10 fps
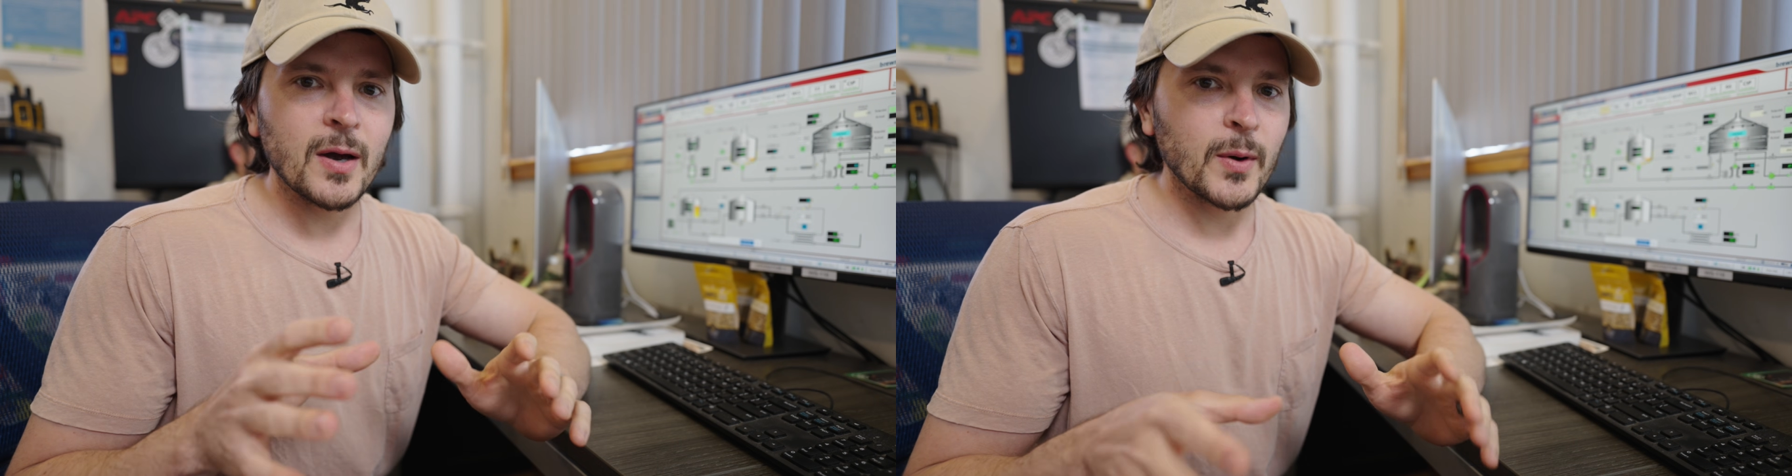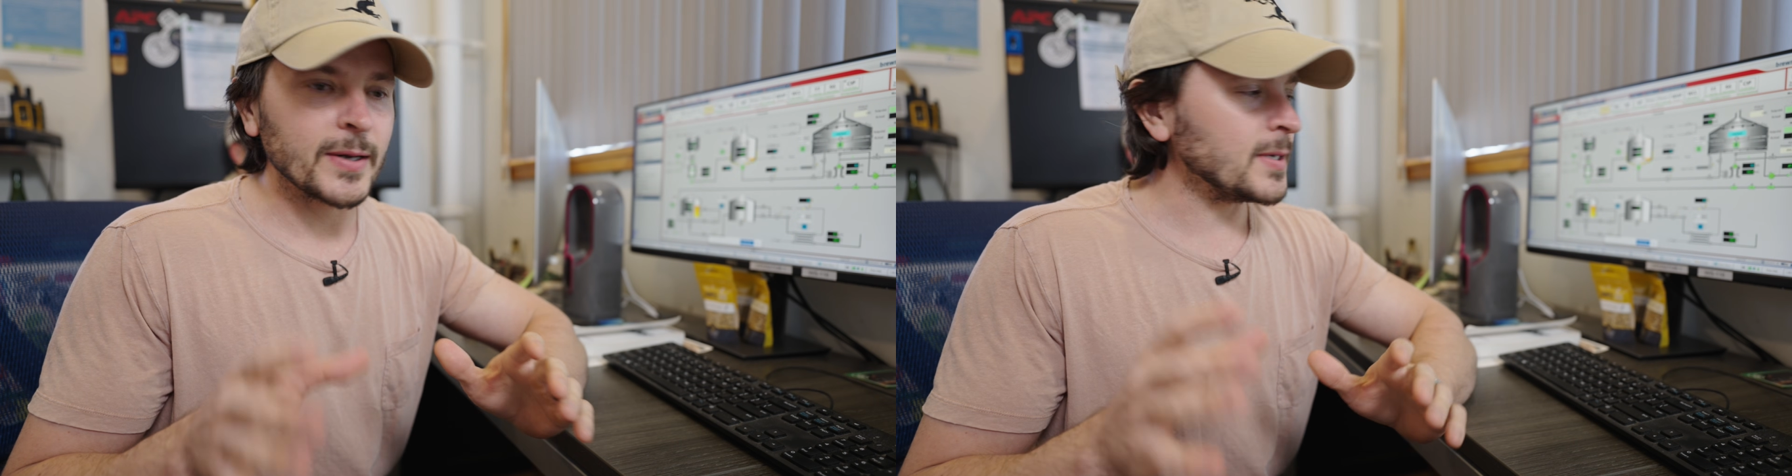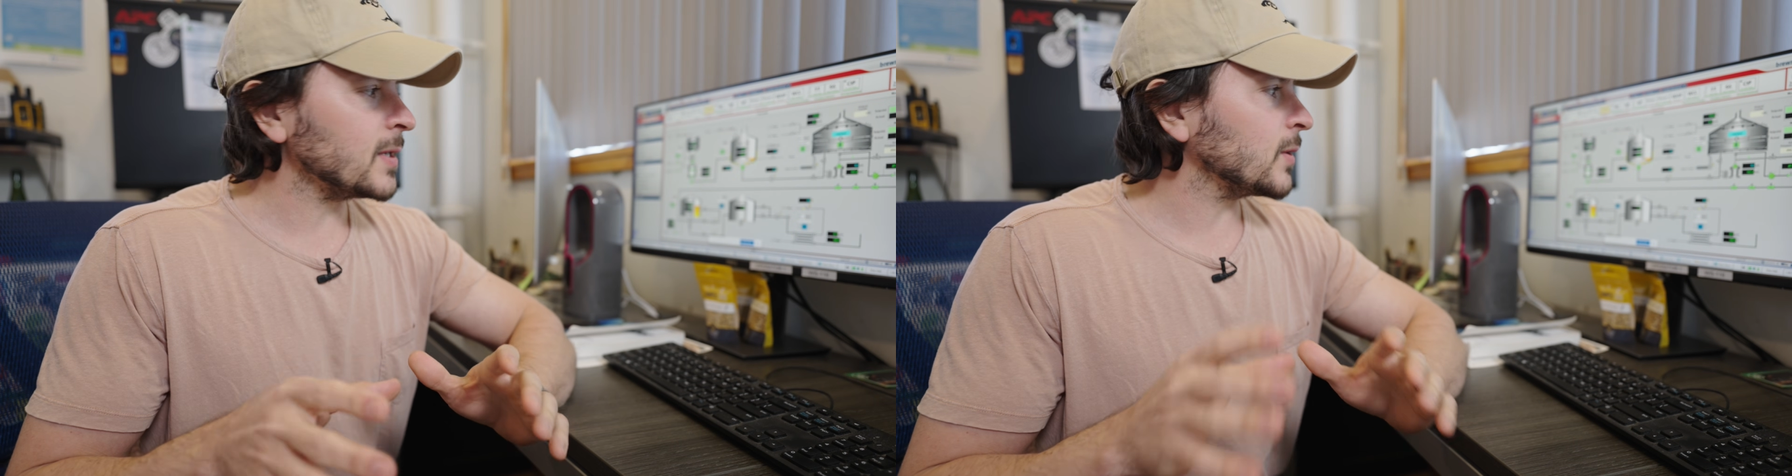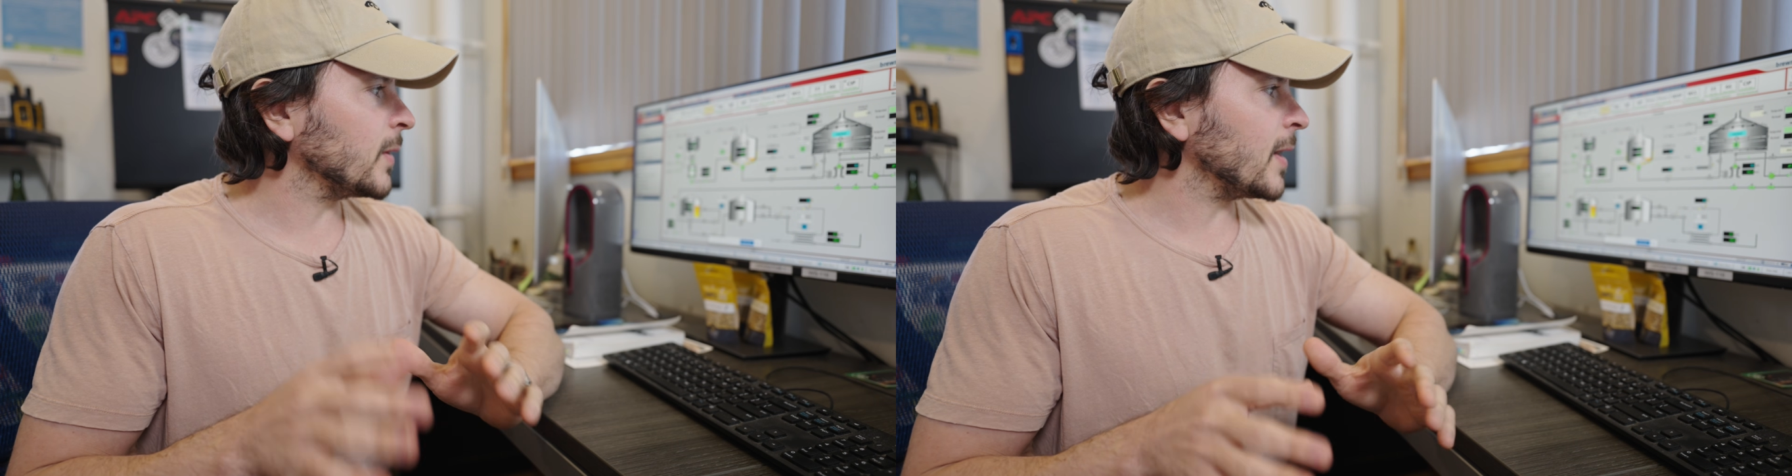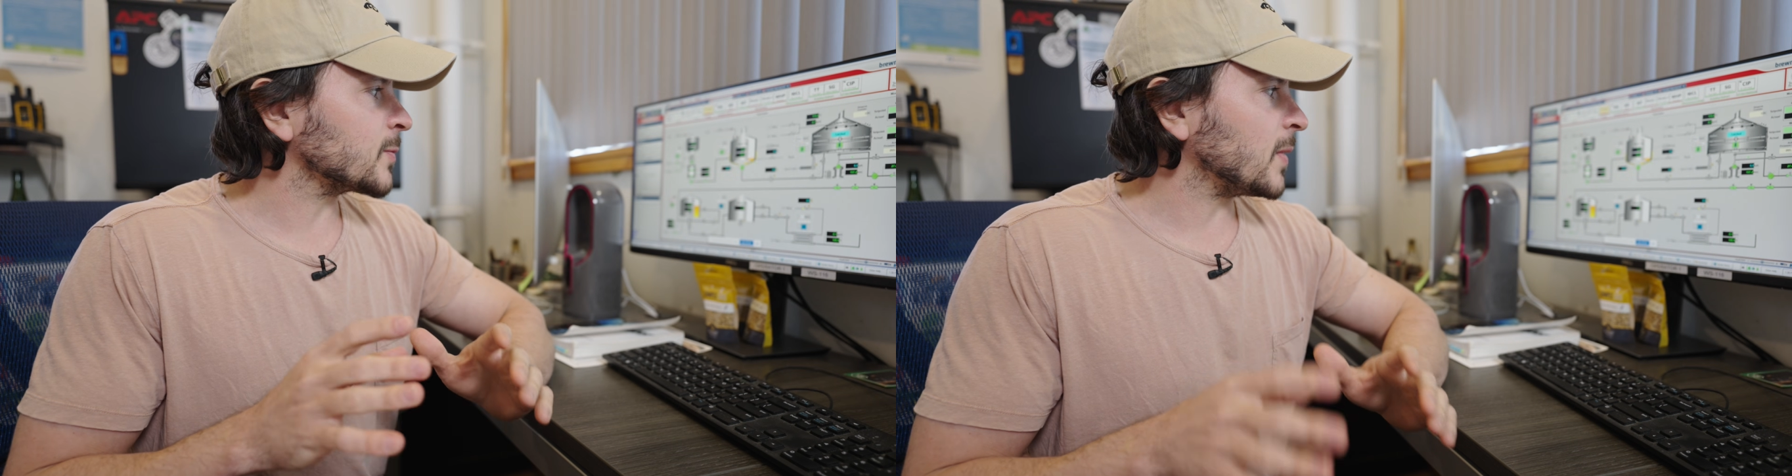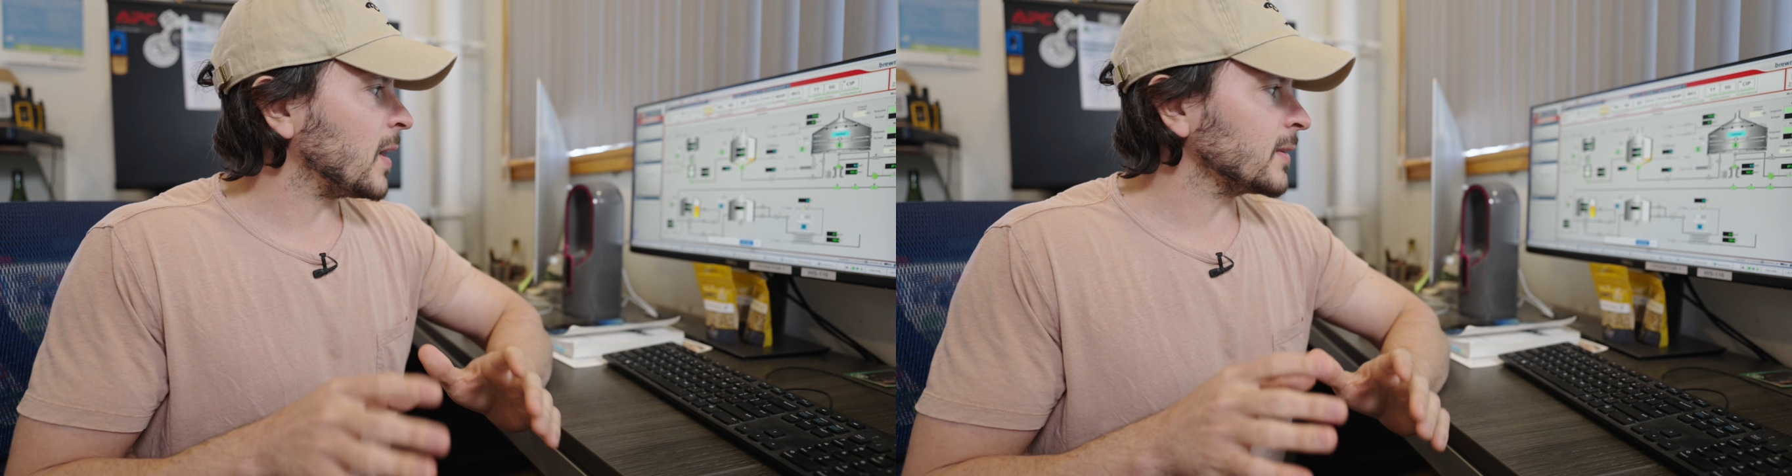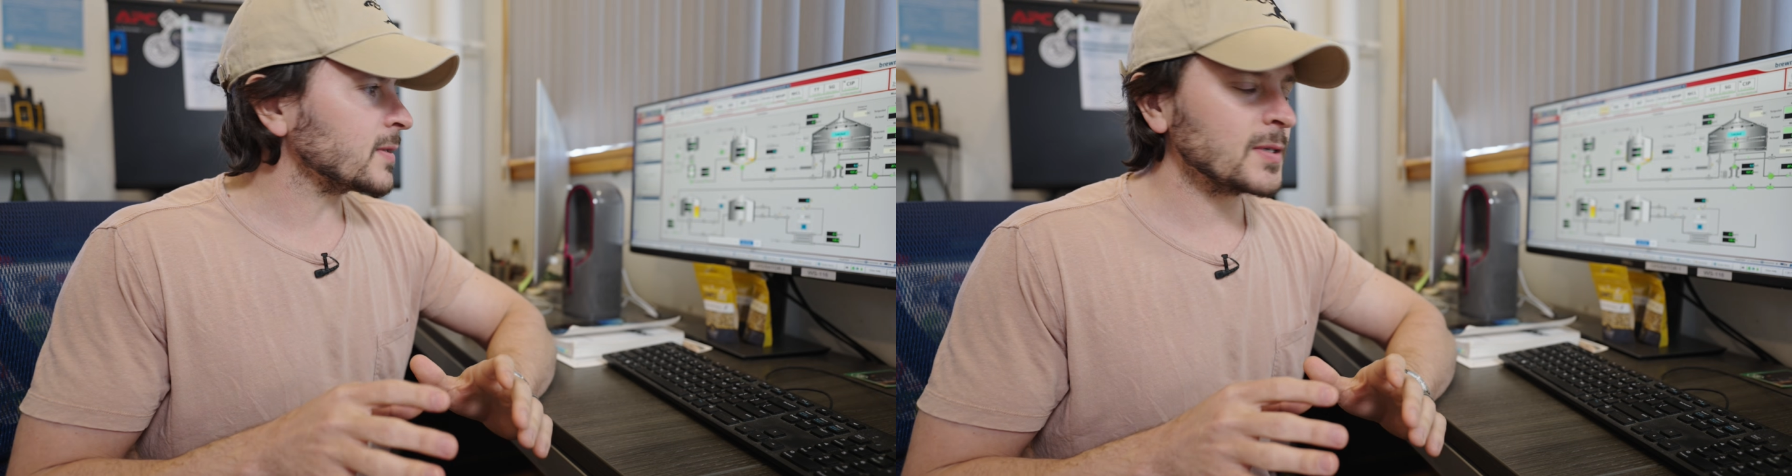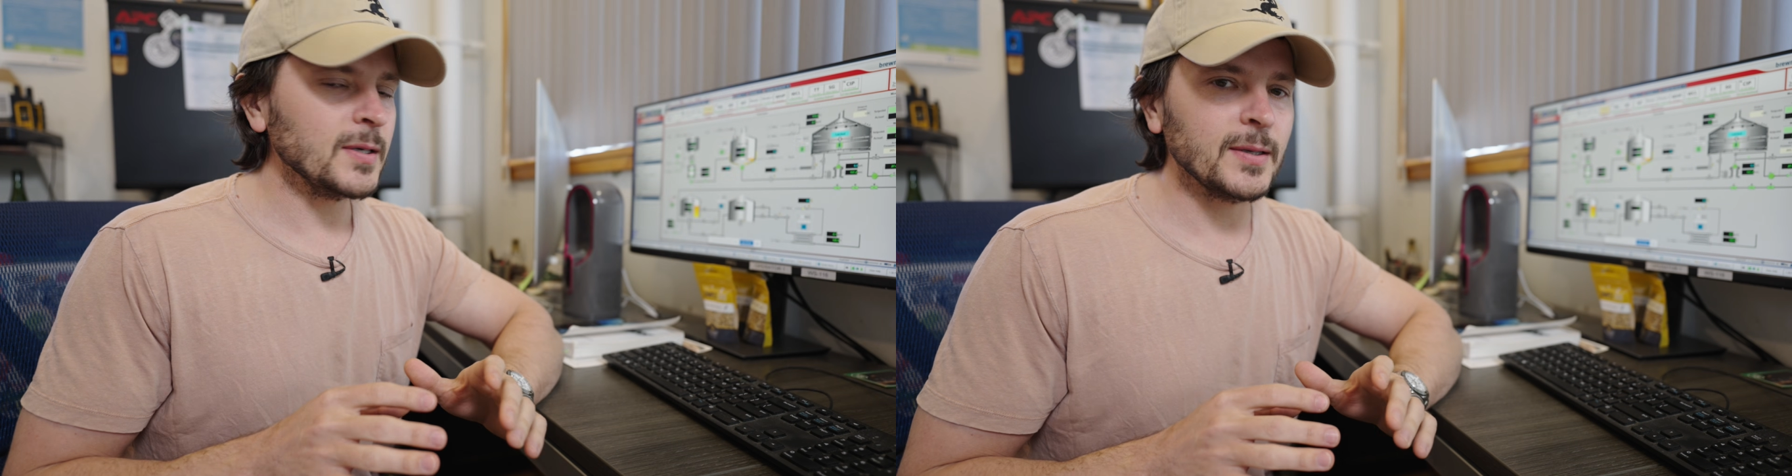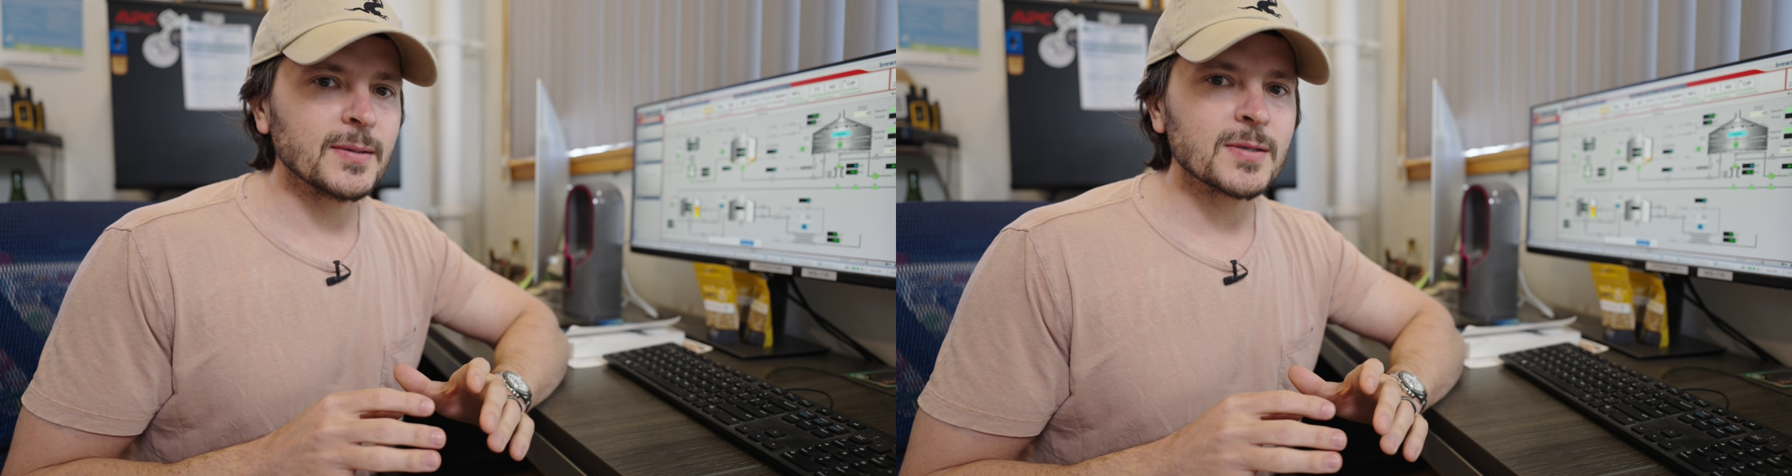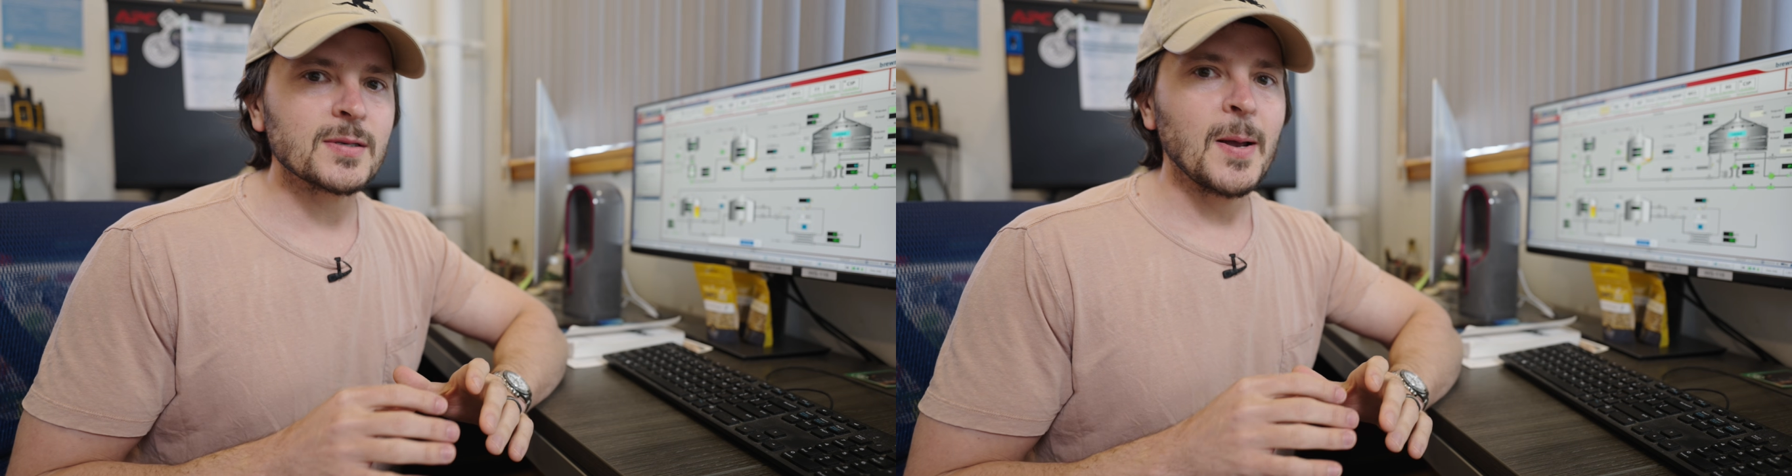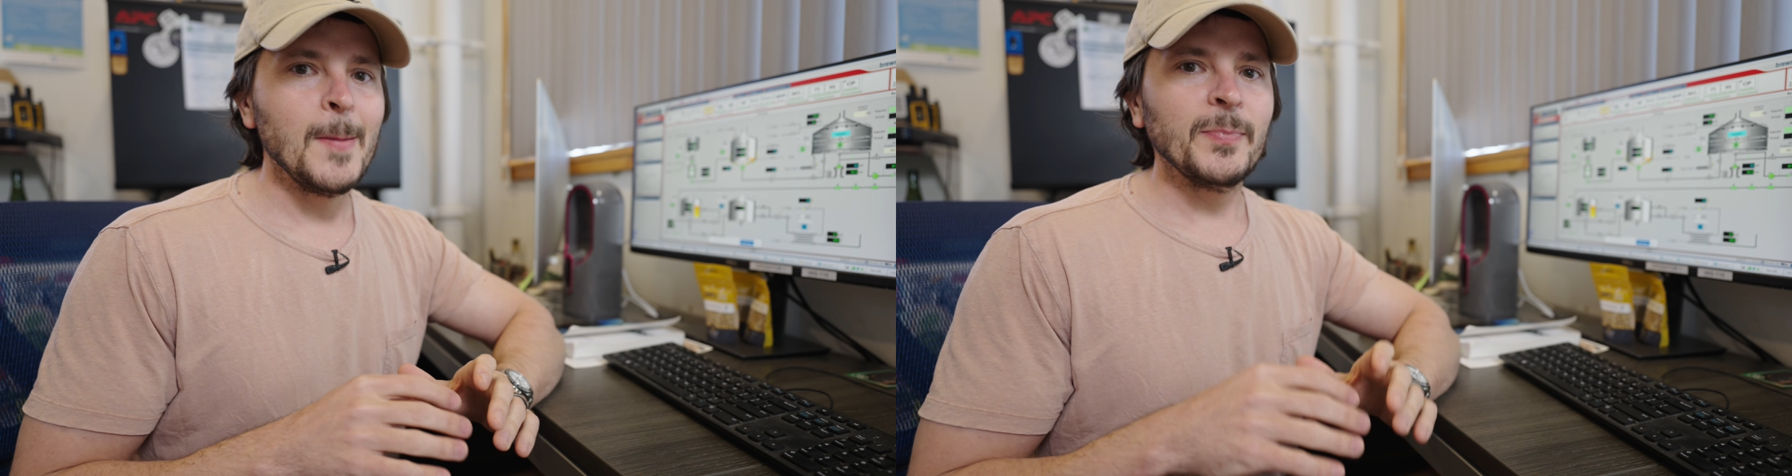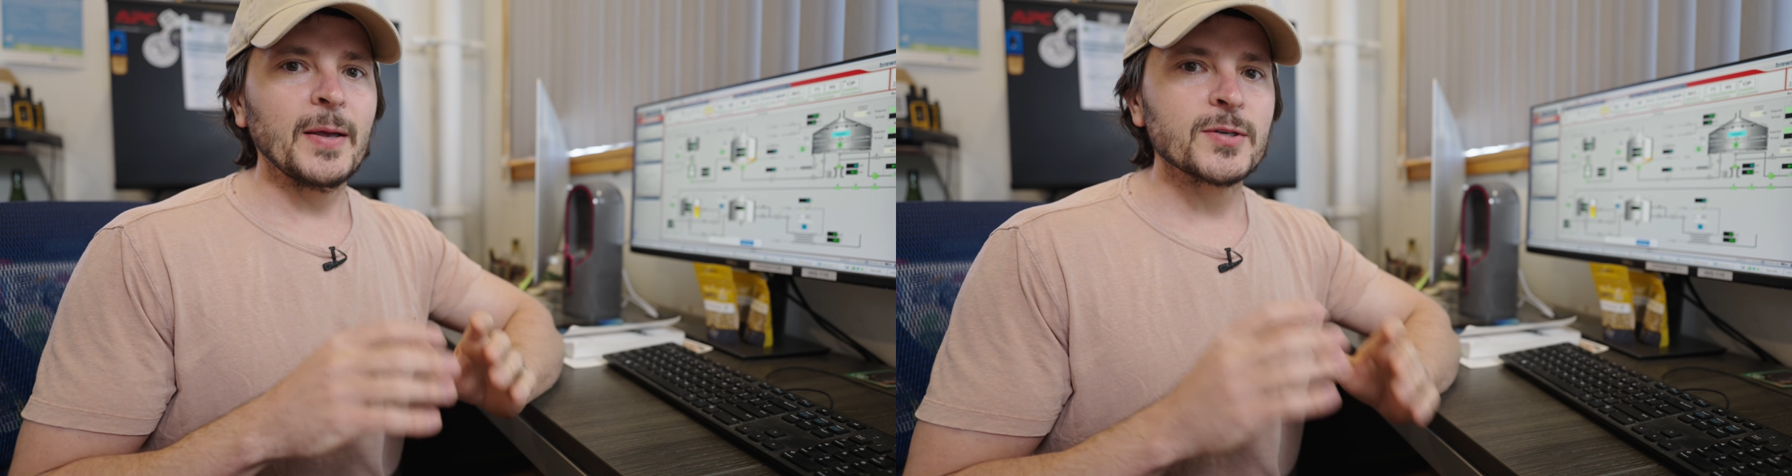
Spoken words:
I want to take you guys behind the scenes in